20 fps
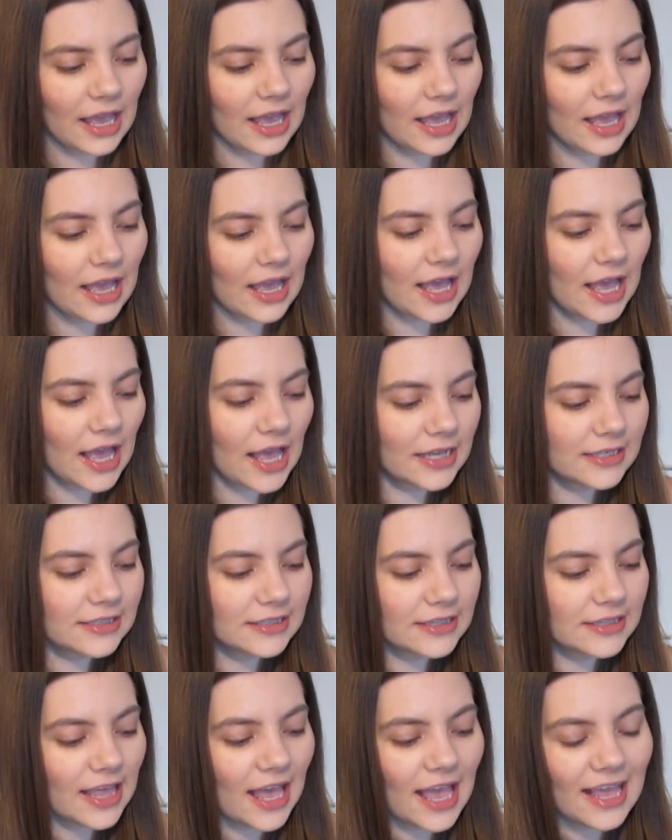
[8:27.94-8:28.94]
And
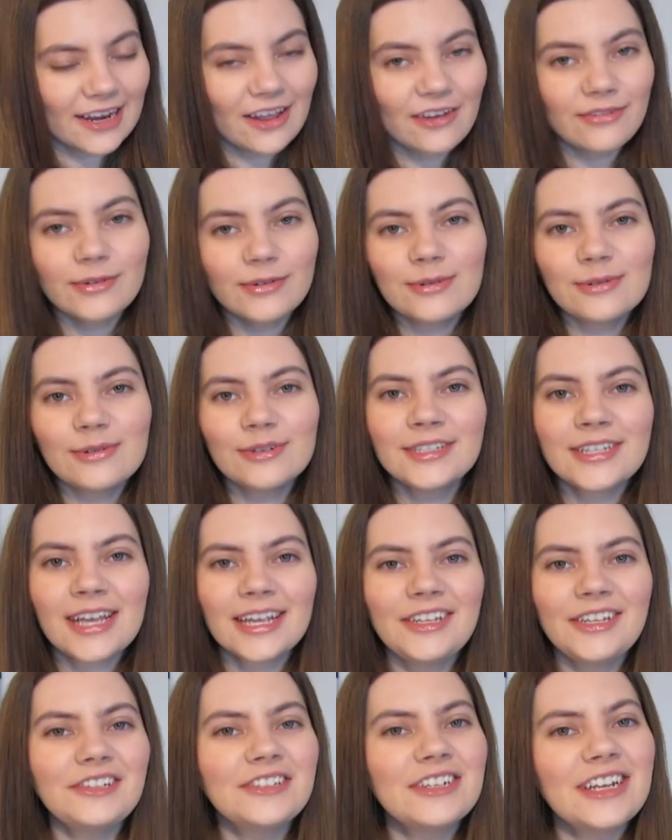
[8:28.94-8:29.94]
then, of course,
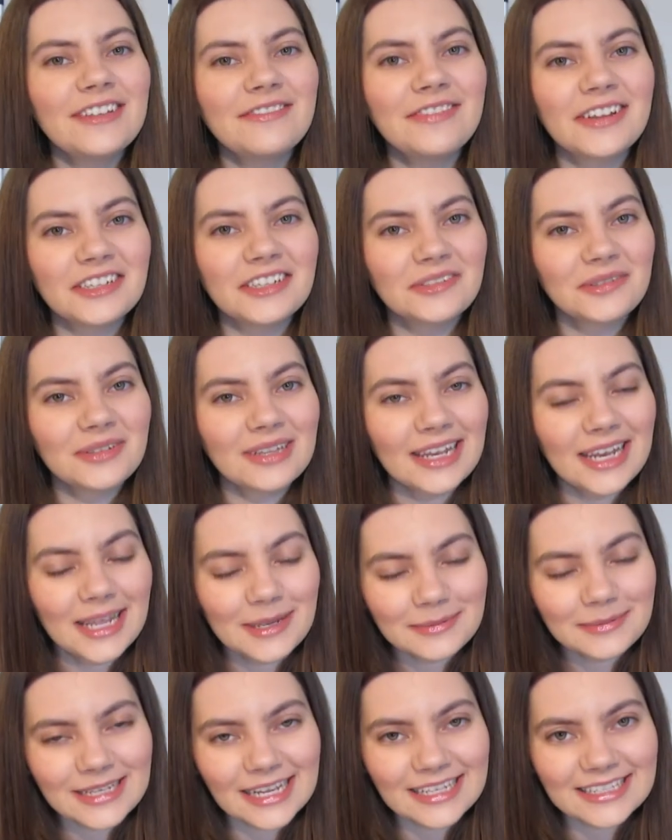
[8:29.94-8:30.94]
I usually finish with
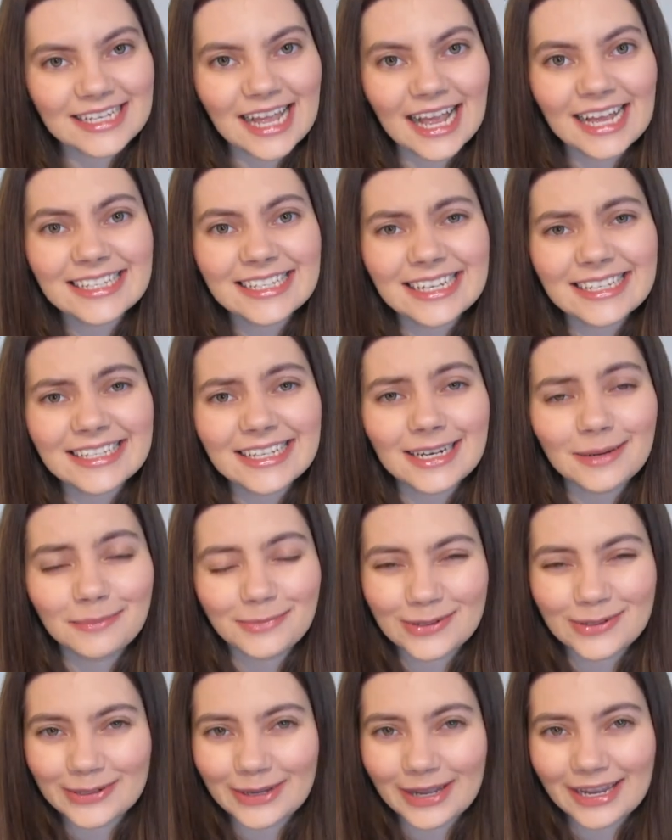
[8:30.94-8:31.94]
lip sense. As I said,
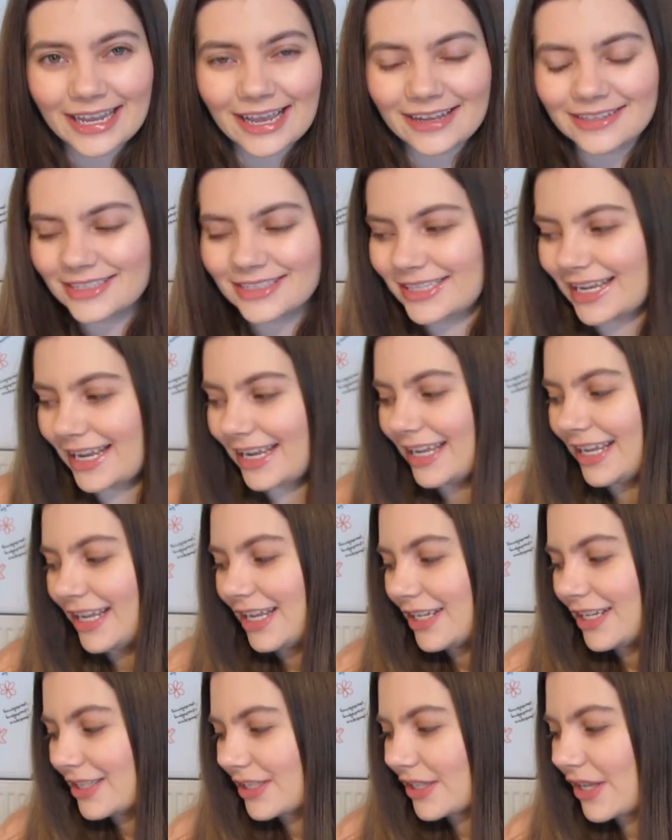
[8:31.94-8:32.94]
I'm not going out today,
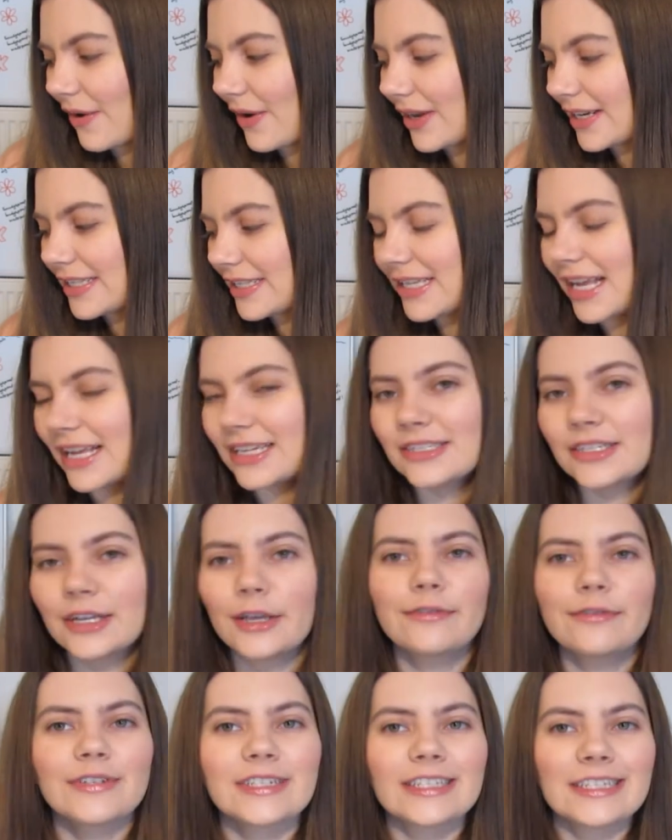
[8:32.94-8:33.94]
so I decided to
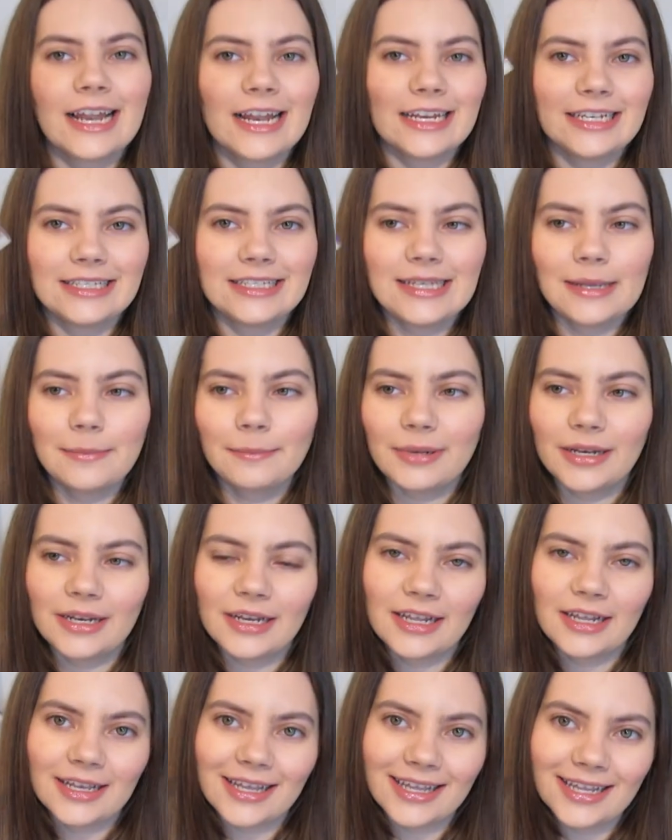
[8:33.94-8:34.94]
go for a slightly simpler
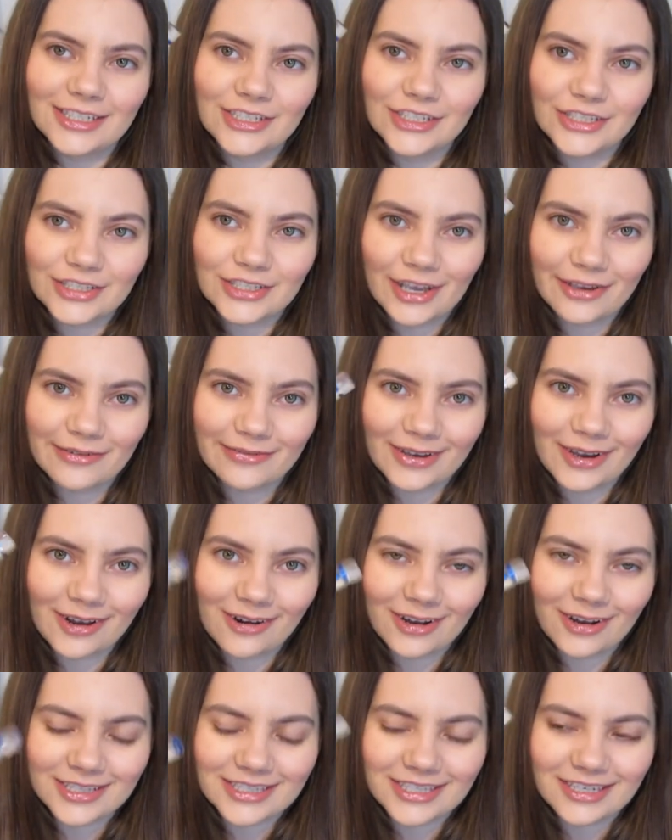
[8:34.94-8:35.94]
look and just go for
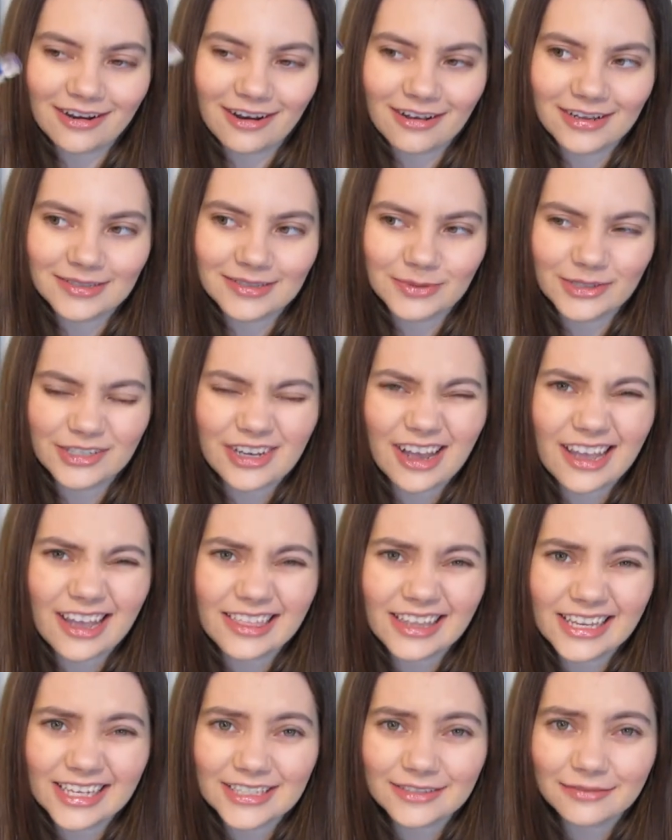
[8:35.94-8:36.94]
glossy gloss, which I
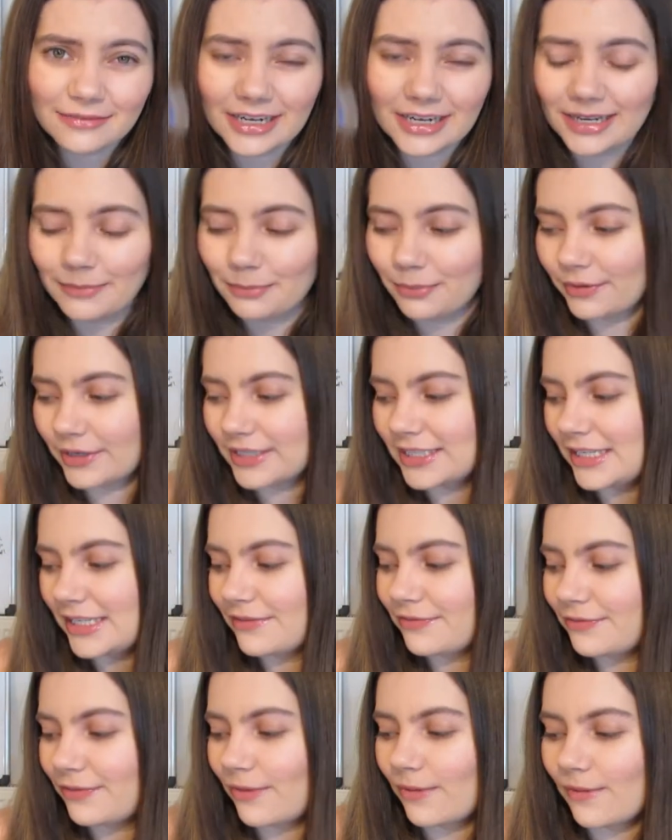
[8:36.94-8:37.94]
think is really
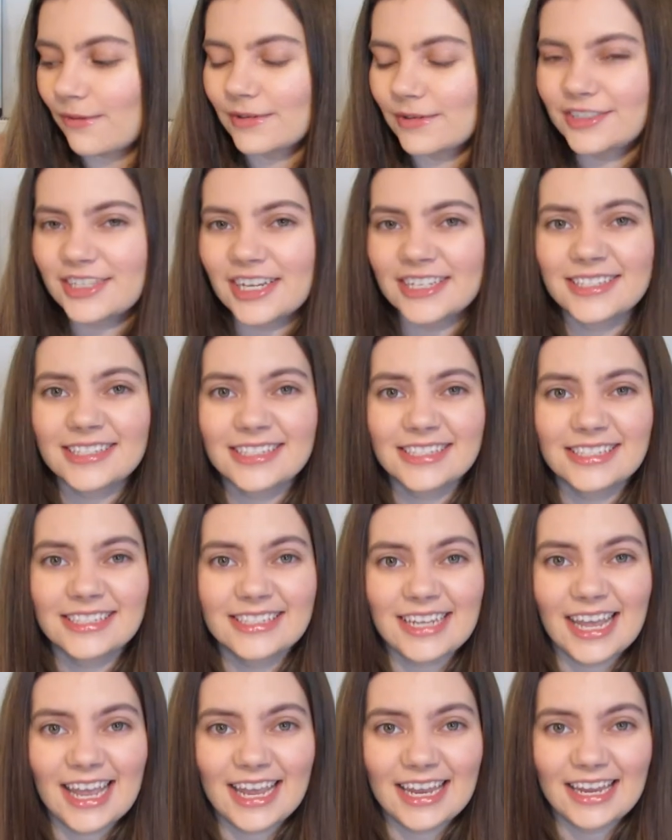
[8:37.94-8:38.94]
pretty for just a
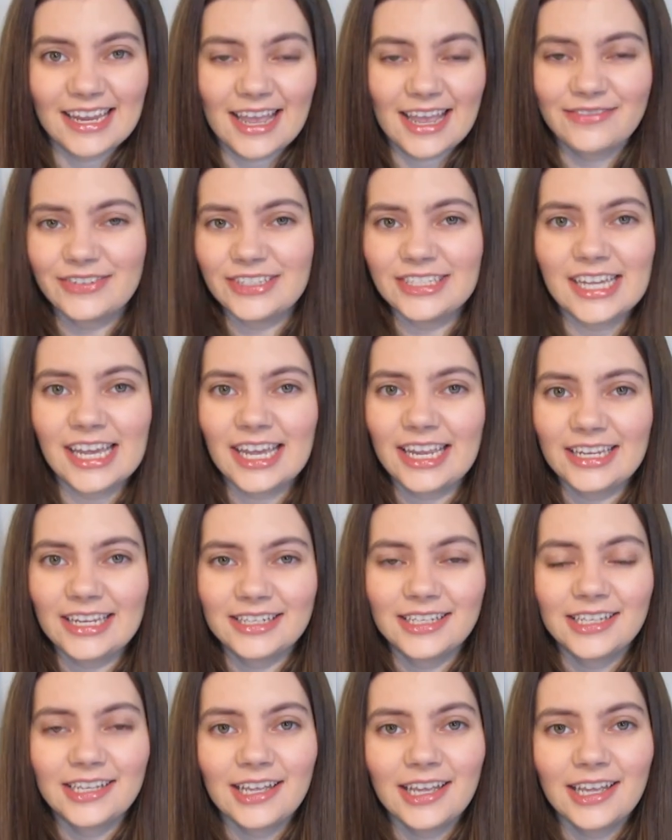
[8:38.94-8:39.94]
day, everyday,